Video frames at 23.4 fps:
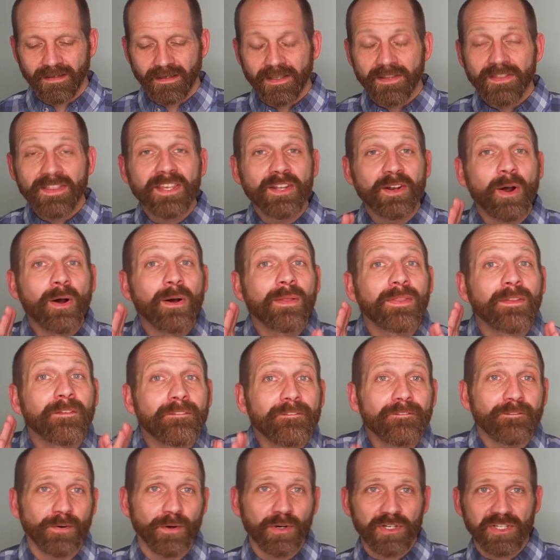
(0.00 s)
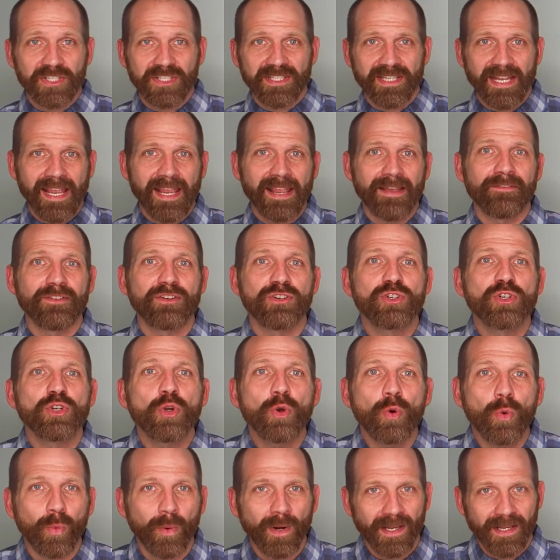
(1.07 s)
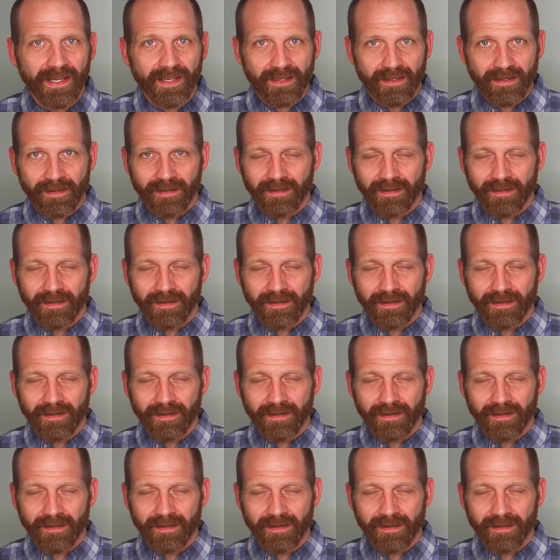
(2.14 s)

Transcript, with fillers: then on the first day of a new week,